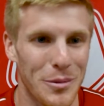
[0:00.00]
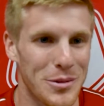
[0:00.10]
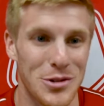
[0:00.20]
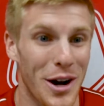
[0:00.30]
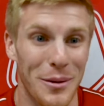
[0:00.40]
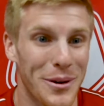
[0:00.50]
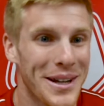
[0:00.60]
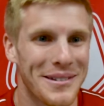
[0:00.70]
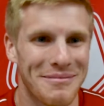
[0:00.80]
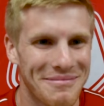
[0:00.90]
we'll try and
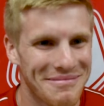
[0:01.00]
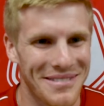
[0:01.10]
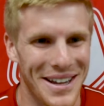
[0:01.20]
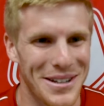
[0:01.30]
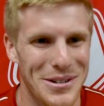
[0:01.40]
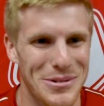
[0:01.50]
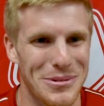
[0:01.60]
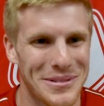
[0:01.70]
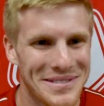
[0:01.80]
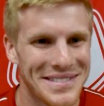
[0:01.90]
win like usual.